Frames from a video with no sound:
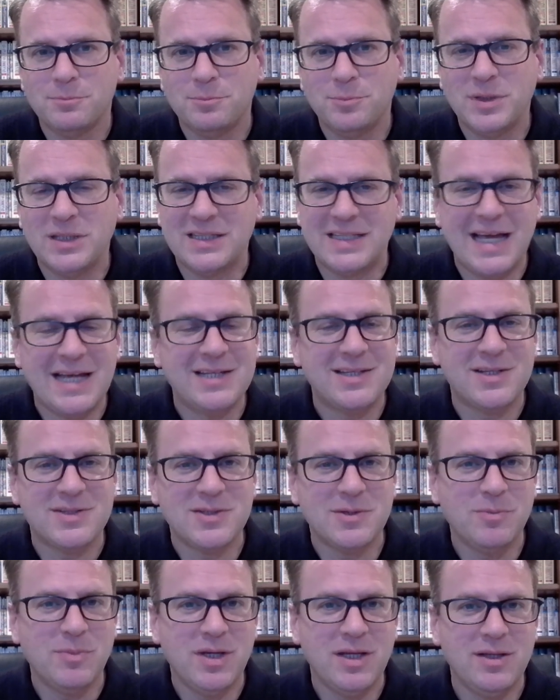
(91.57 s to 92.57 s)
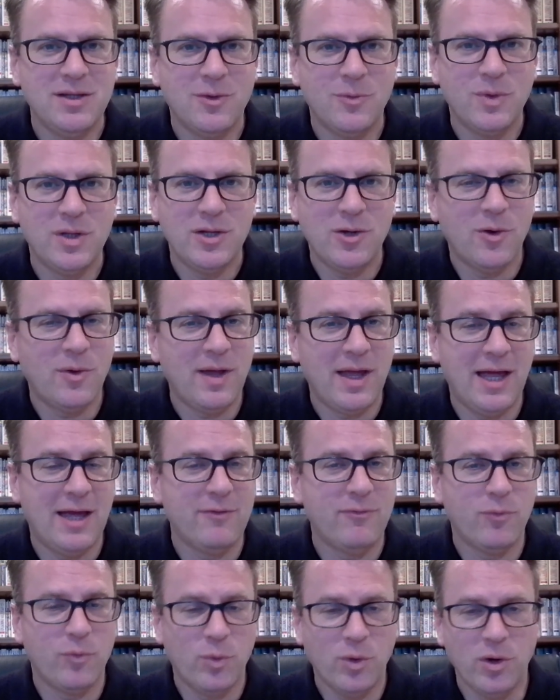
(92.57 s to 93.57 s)
But that doesn't mean that we don't
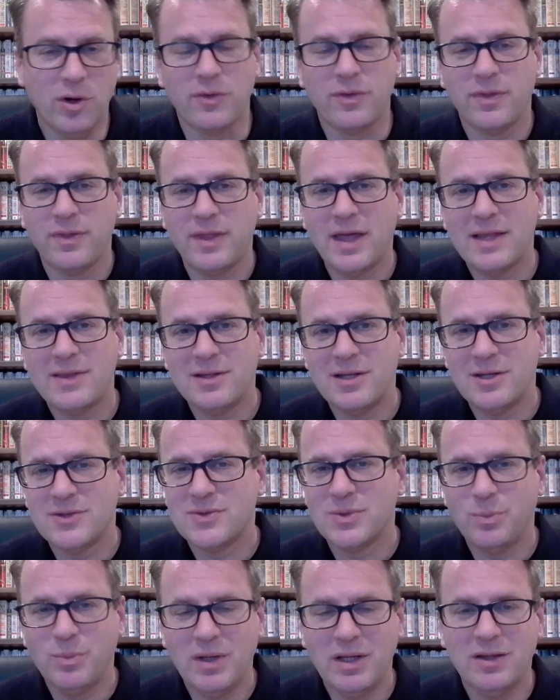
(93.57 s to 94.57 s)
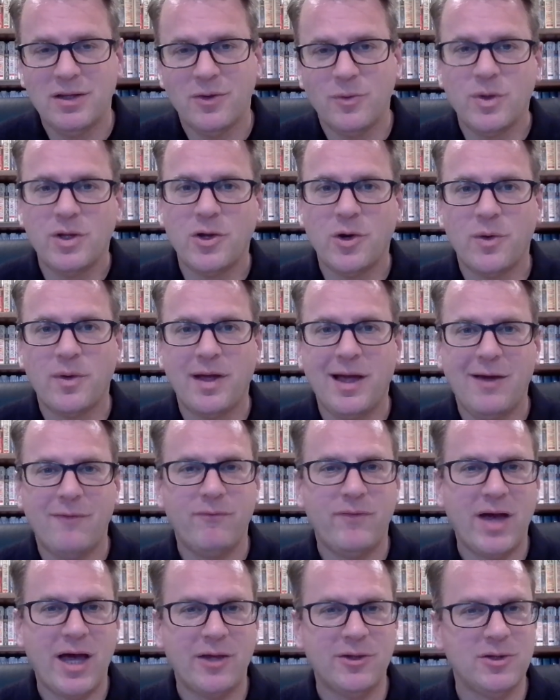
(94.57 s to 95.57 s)
have worth. That doesn't mean that we don't have
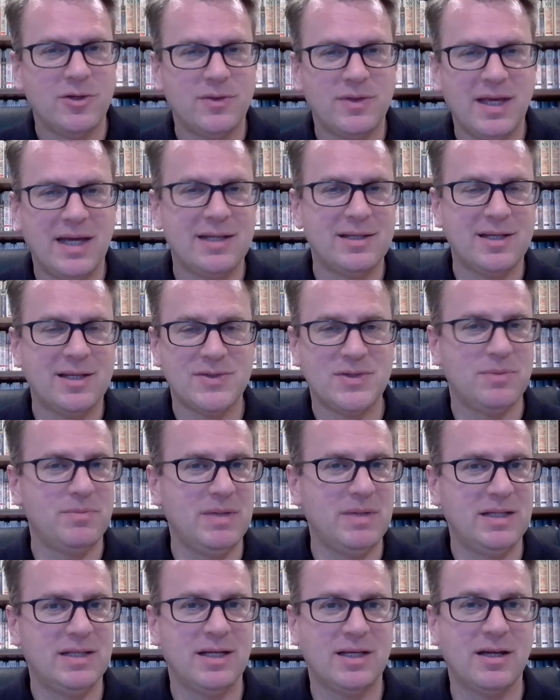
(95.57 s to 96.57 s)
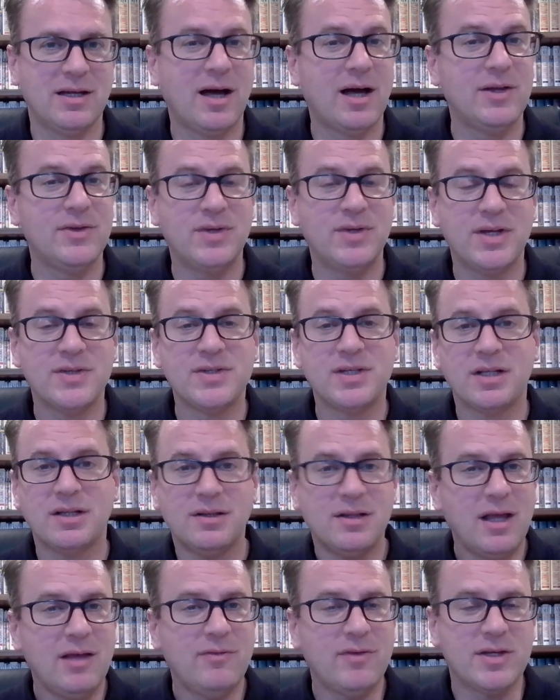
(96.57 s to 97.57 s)
value. That doesn't mean that God doesn't
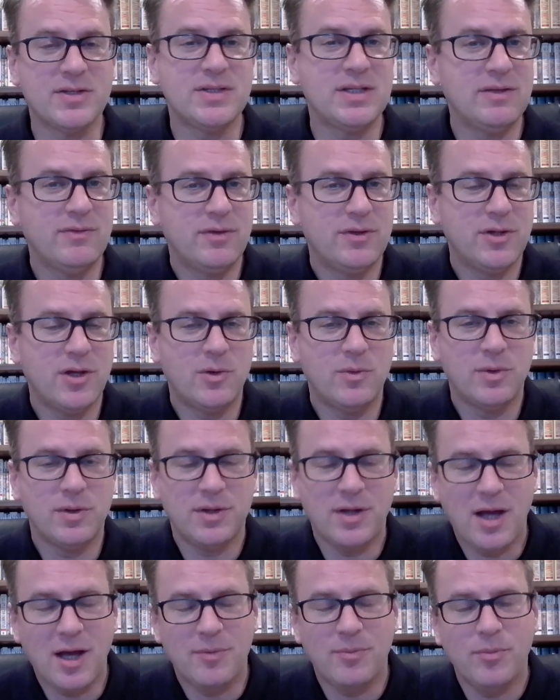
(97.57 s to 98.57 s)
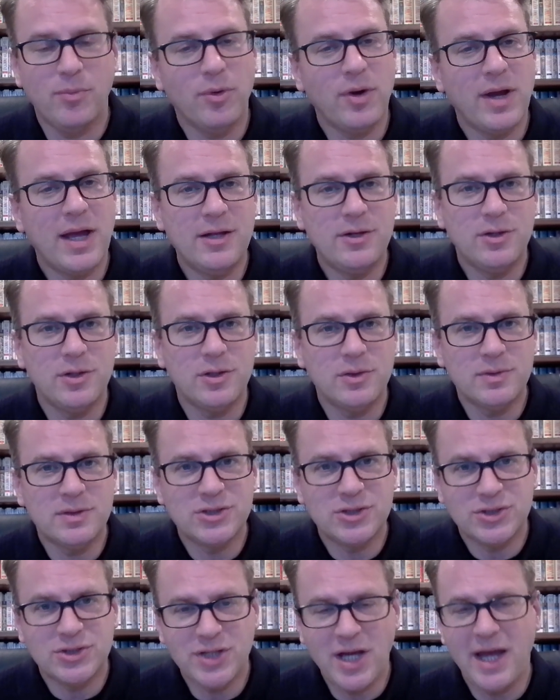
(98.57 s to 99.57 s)
love us, even though we're not brand new
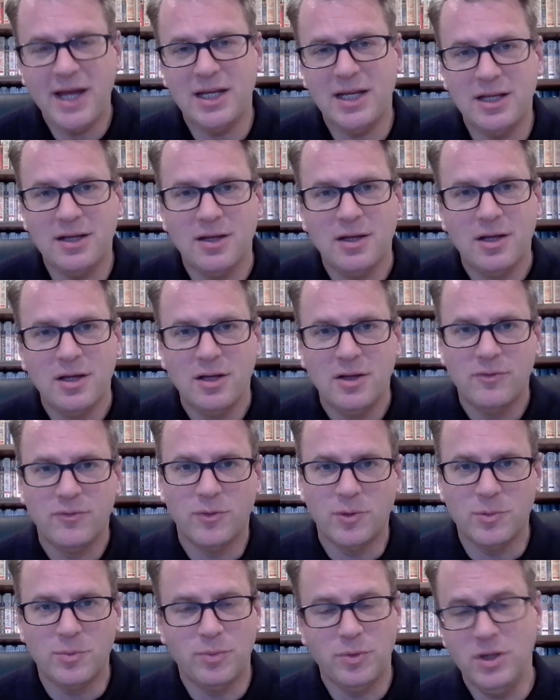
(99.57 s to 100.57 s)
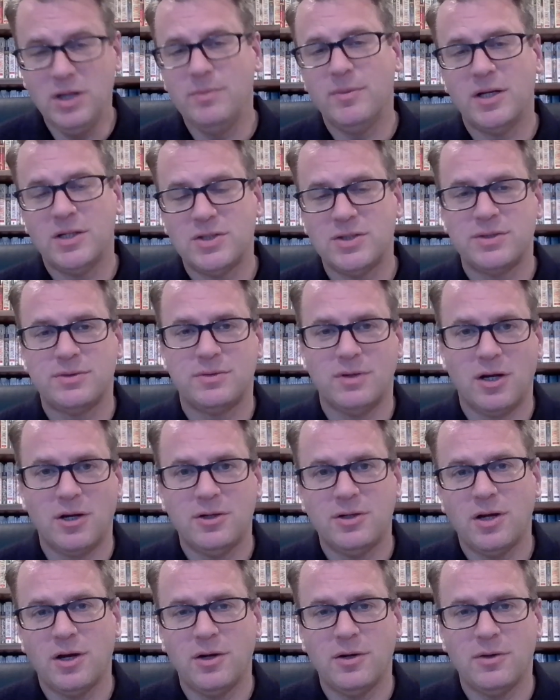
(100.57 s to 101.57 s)
and shiny for pretty much
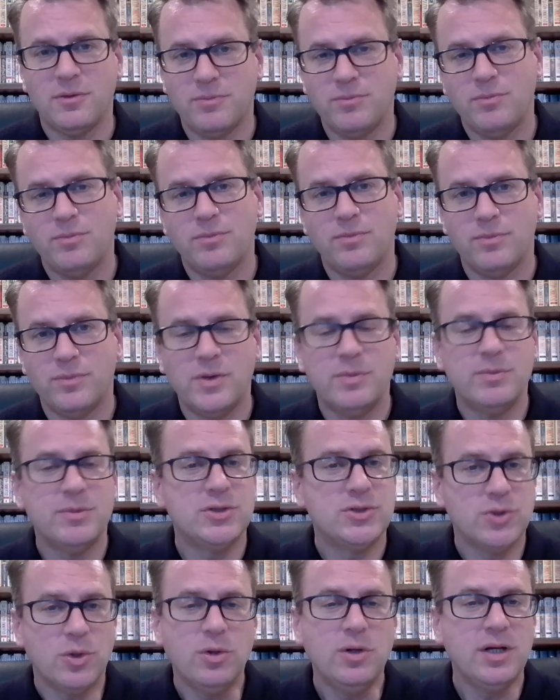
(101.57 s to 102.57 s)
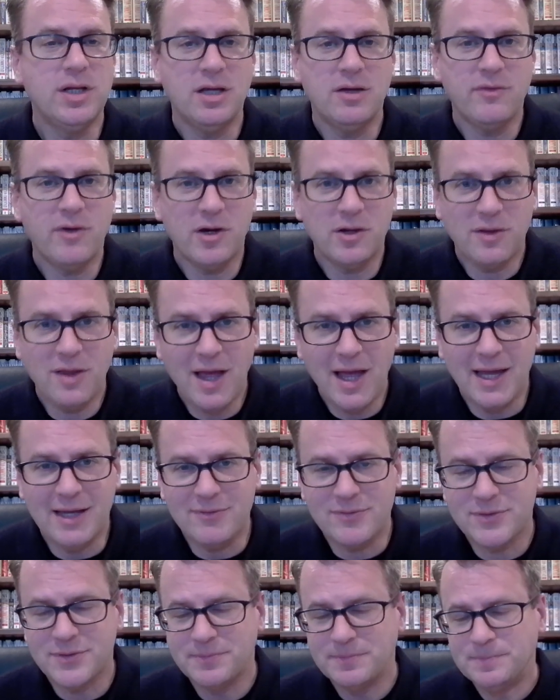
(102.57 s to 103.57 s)
the majority of our
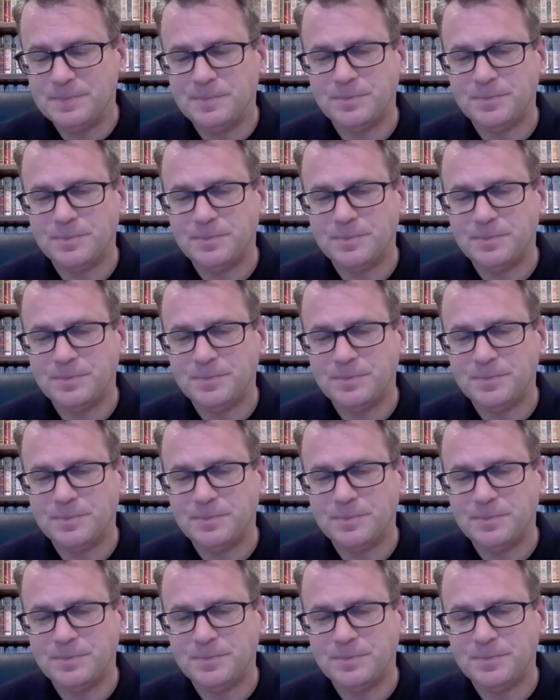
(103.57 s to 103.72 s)
lives.